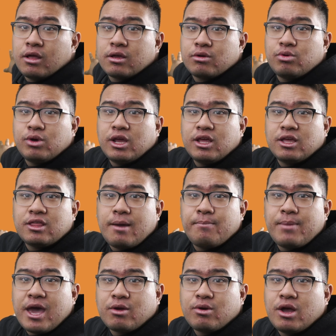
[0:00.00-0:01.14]
creating that
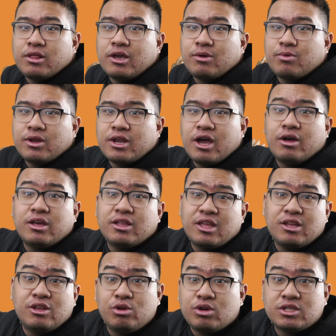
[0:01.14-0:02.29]
background light right now, and
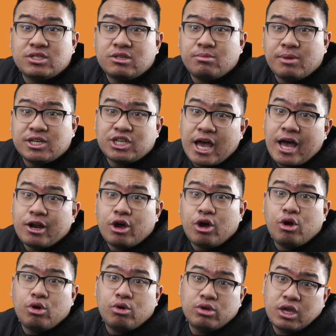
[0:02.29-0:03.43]
then you can see my
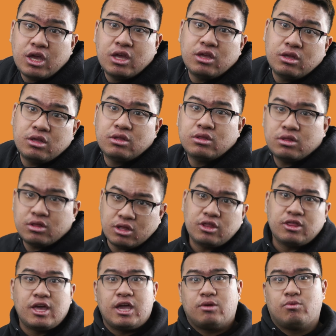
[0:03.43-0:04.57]
shadow in the
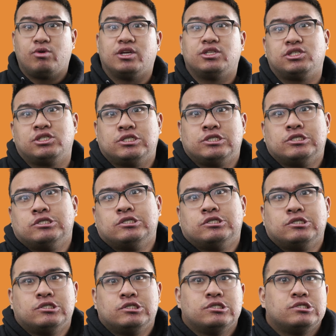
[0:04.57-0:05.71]
thing, which,
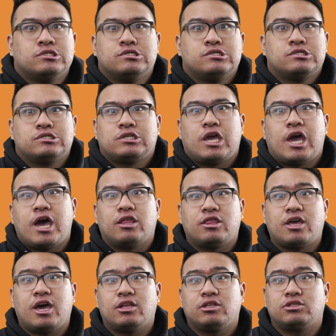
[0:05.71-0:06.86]
yeah,
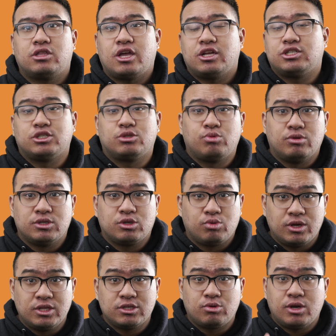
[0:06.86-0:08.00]
that just ruins
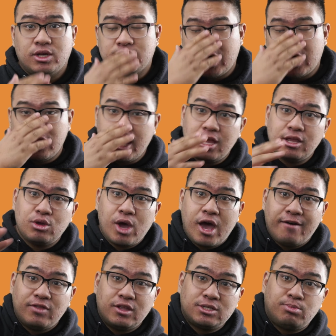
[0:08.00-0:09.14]
green screens. then you
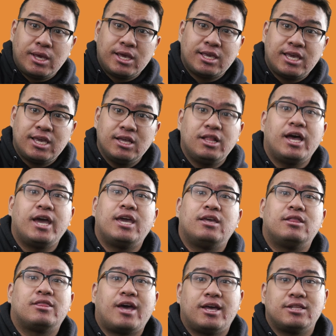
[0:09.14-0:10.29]
have this big key
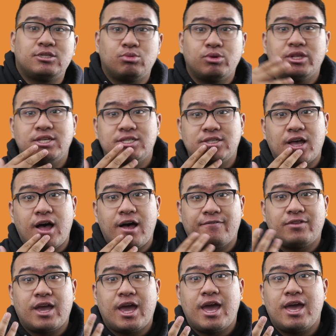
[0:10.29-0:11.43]
light that's really
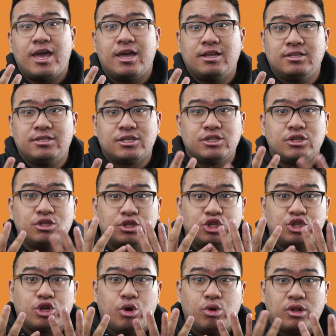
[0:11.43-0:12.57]
soft and doesn't
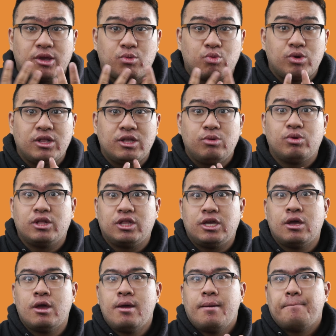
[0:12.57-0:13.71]
show like really
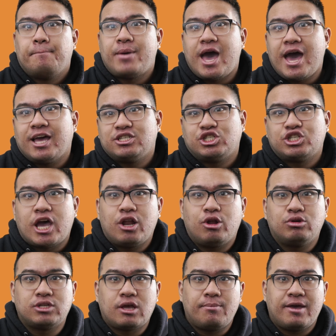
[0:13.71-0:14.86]
bad
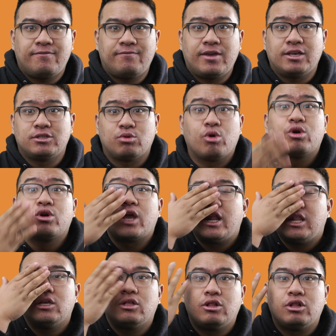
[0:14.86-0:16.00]
shadows on my face or
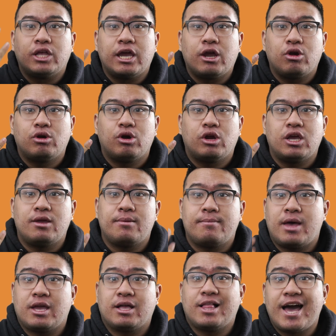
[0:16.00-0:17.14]
any glare in
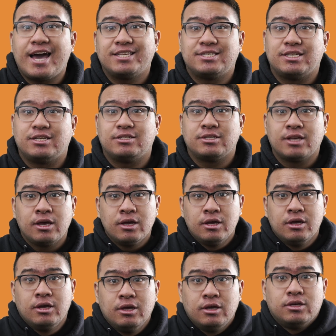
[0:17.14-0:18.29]
my glasses.
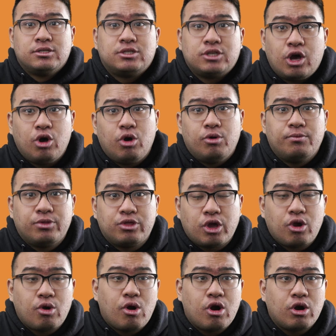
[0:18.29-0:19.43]
So
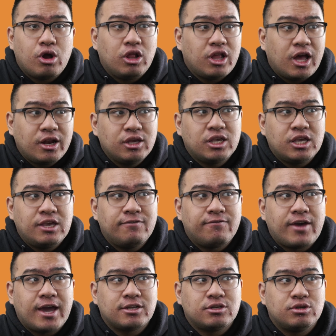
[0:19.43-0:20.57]
there are a lot of key
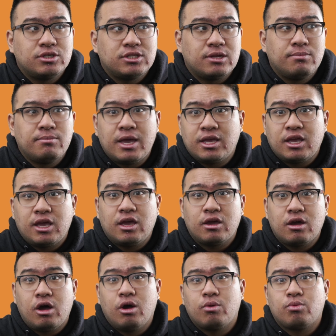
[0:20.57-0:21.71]
factors in making
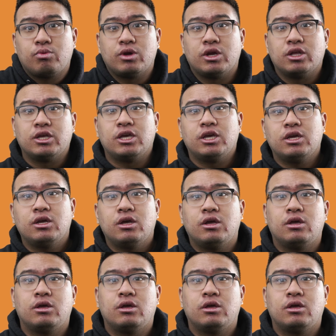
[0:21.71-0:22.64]
a really